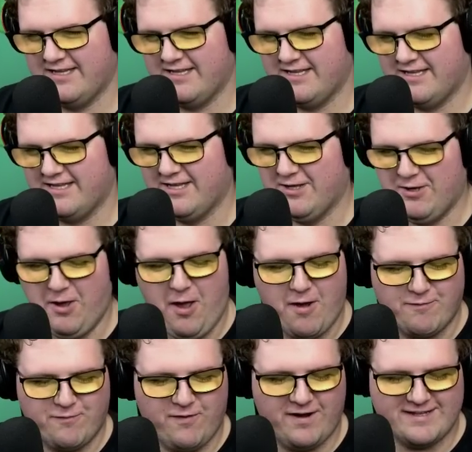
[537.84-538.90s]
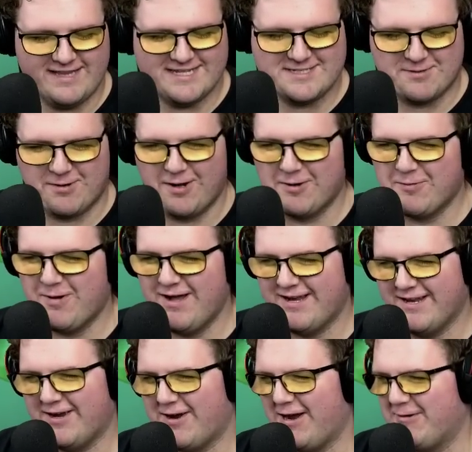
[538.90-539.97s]
You're gonna laugh. Oh, fuck. That's the wrong one.
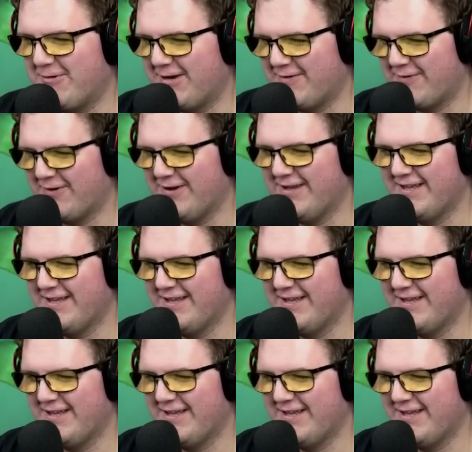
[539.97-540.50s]
All right, whatever.